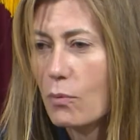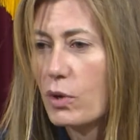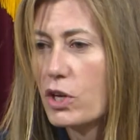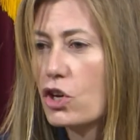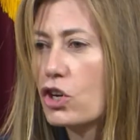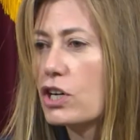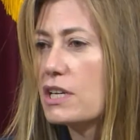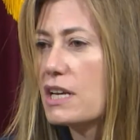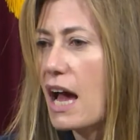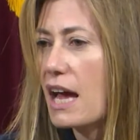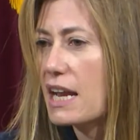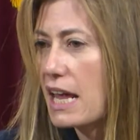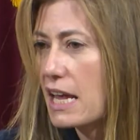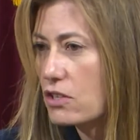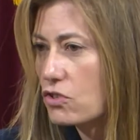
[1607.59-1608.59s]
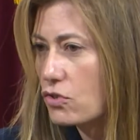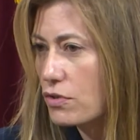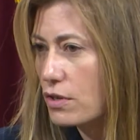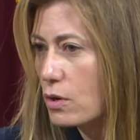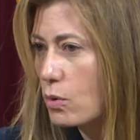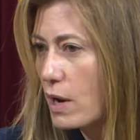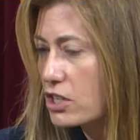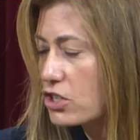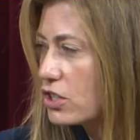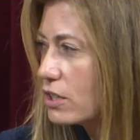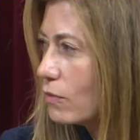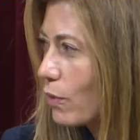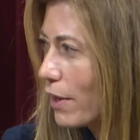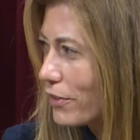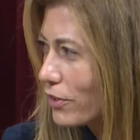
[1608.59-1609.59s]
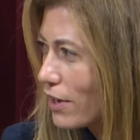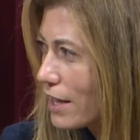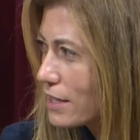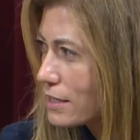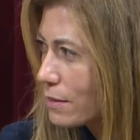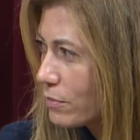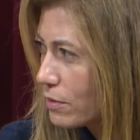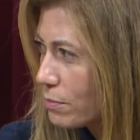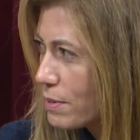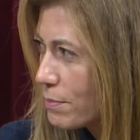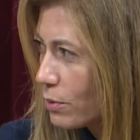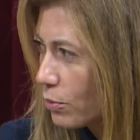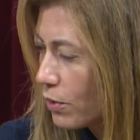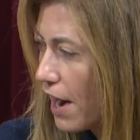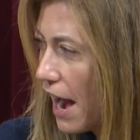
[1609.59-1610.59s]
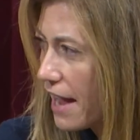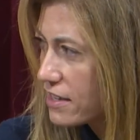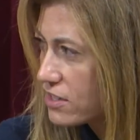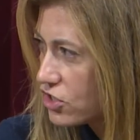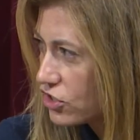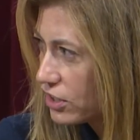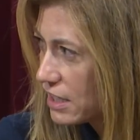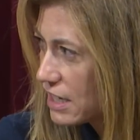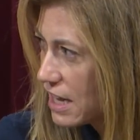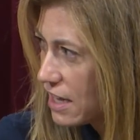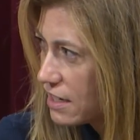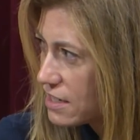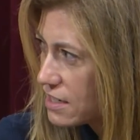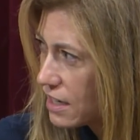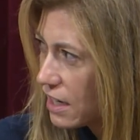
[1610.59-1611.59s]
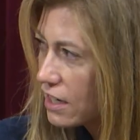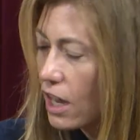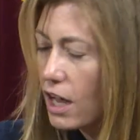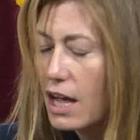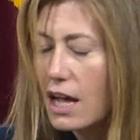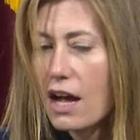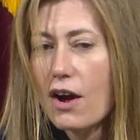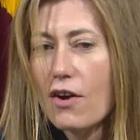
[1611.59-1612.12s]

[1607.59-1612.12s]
and we could not answer the question of whether or not some of the people were actually innocent. Hmm.